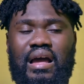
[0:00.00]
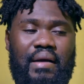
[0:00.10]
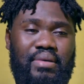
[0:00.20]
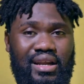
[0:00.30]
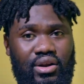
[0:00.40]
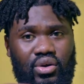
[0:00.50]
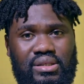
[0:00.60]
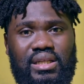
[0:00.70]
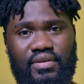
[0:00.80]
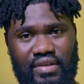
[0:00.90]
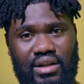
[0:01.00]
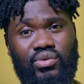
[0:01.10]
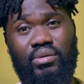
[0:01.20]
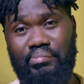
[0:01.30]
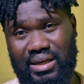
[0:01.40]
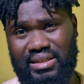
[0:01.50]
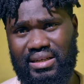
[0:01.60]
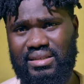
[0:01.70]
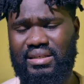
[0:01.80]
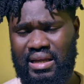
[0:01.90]
I mean a long sleeve that got
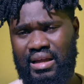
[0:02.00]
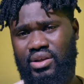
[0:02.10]
buttons,